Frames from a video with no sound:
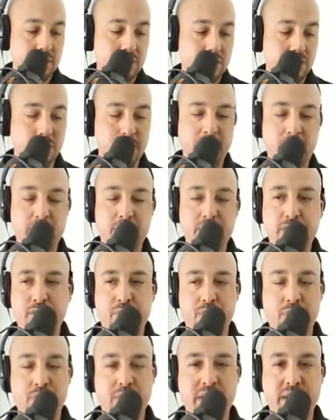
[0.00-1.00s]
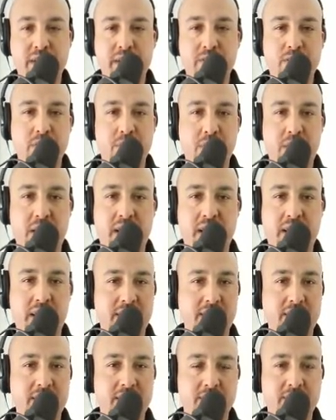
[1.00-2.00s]
Too many misreads
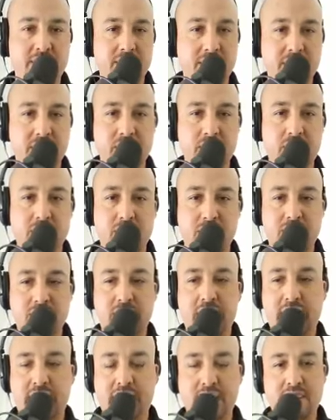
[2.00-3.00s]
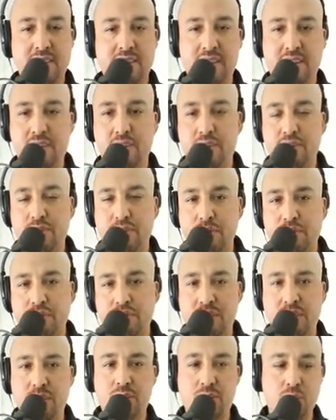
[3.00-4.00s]
by second tier,
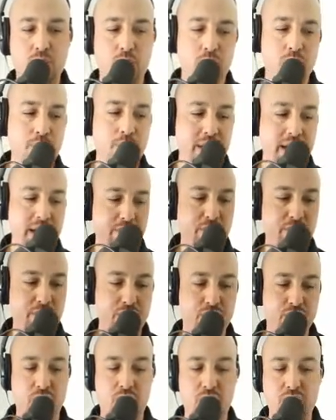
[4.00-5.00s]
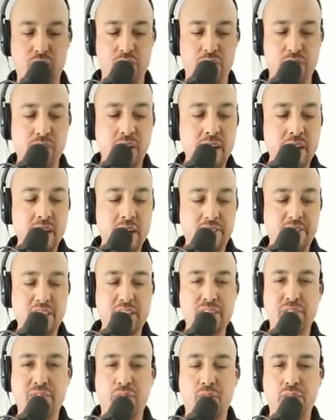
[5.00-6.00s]
third tier quarterbacks for the Chargers. I
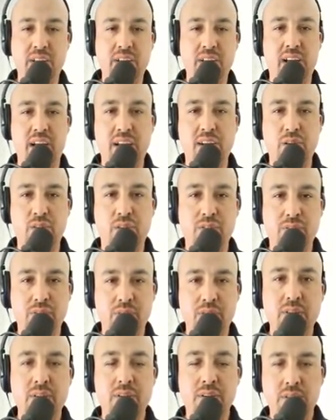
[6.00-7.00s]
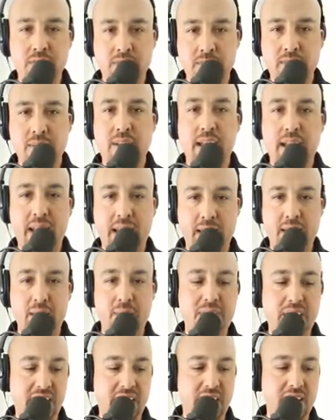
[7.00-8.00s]
think the 49ers end
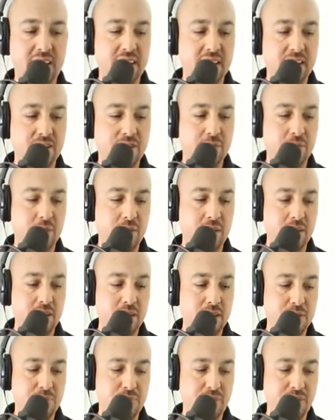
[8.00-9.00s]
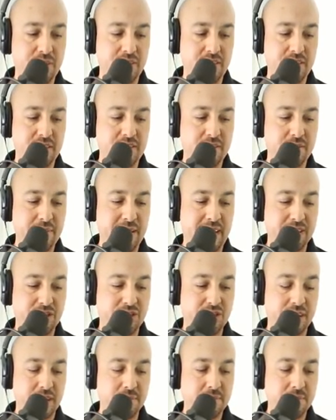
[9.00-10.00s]
up taking this one in a preseason
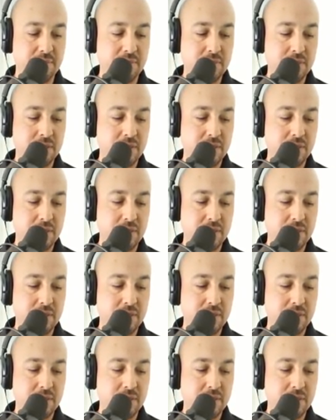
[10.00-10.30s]
matchup.